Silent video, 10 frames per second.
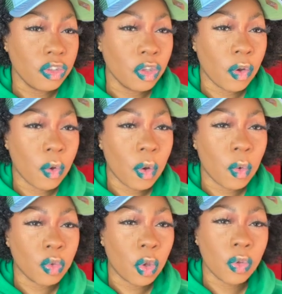You
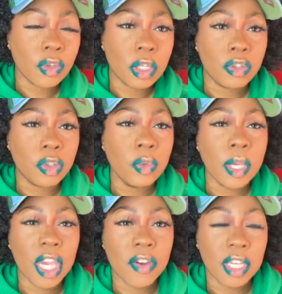know, those are the two
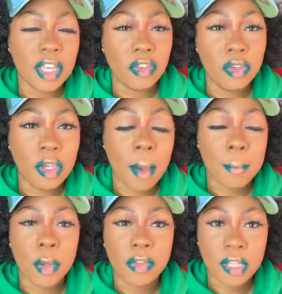areas you
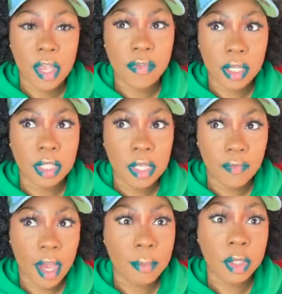can most definitely
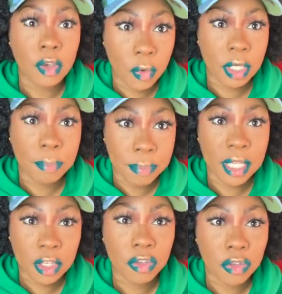find me going a
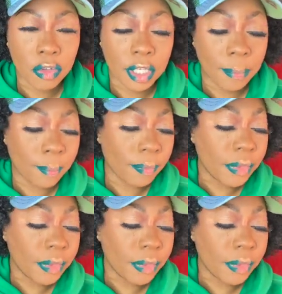bit extreme.